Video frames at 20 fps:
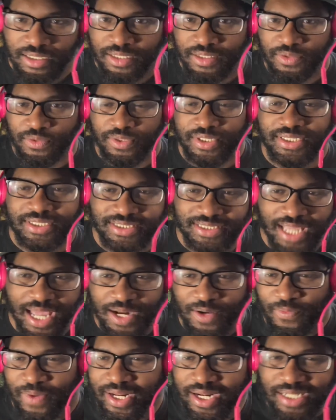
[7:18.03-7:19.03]
You could just have
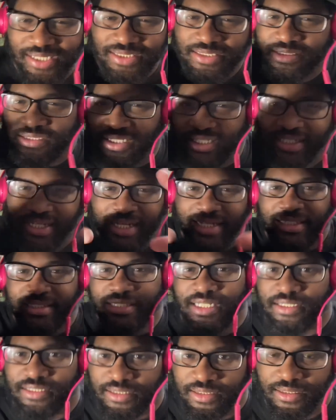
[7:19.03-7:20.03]
the way they just look at each
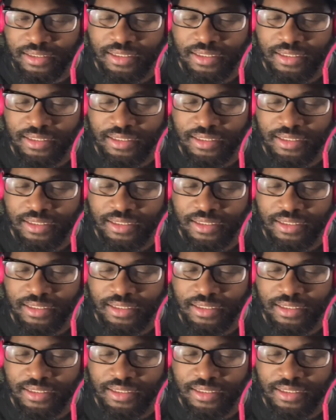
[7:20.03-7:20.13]
other.